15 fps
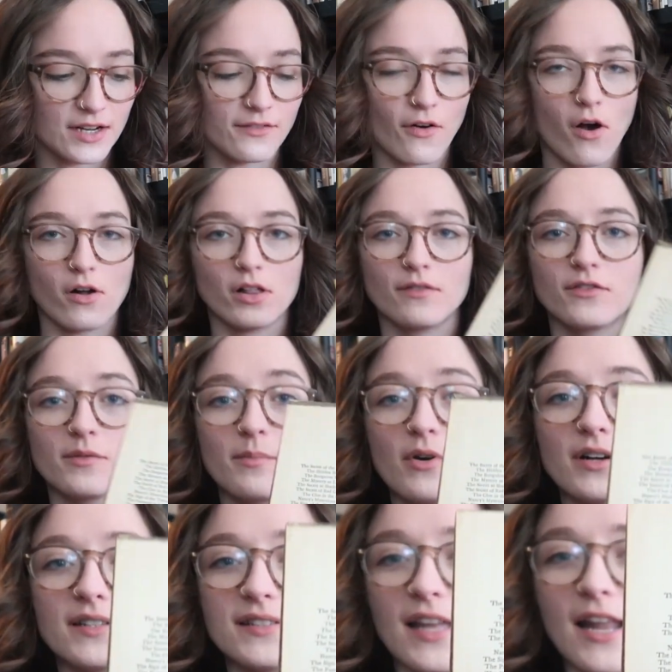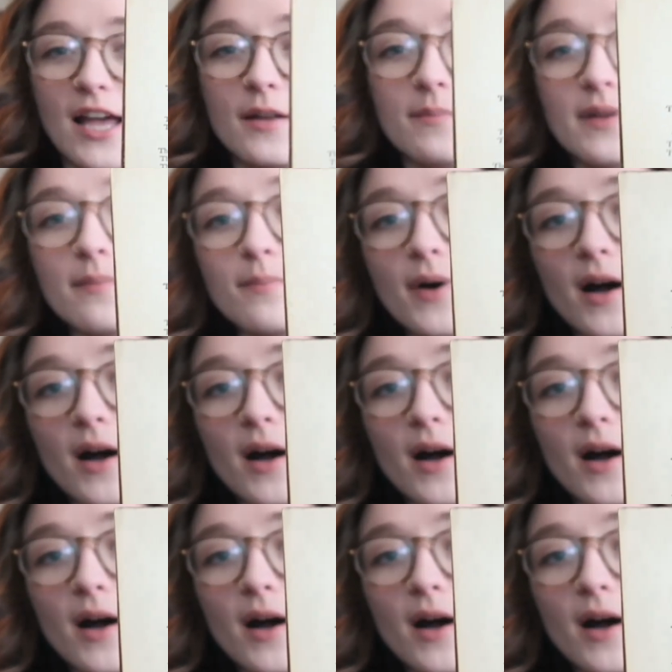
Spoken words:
of all of the books that had been